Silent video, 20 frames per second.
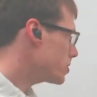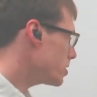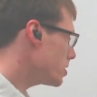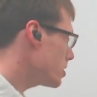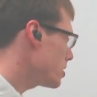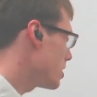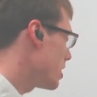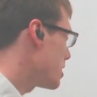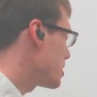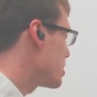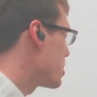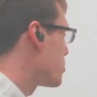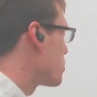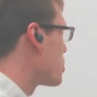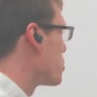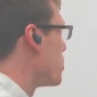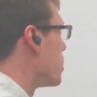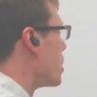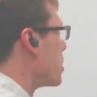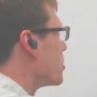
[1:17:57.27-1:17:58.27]
So that's
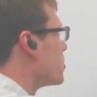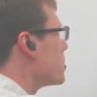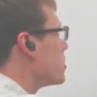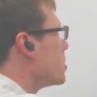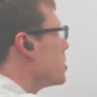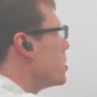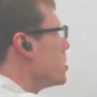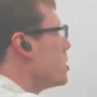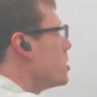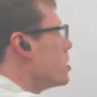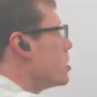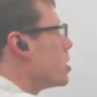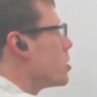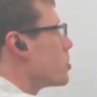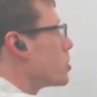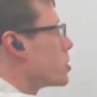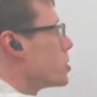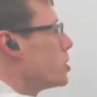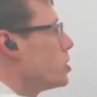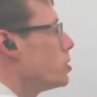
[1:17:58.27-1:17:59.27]
number 1.
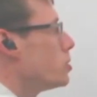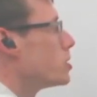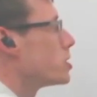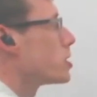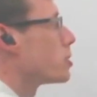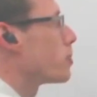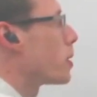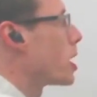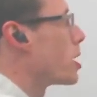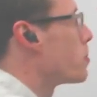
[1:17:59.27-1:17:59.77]
Number 2 is the pipe.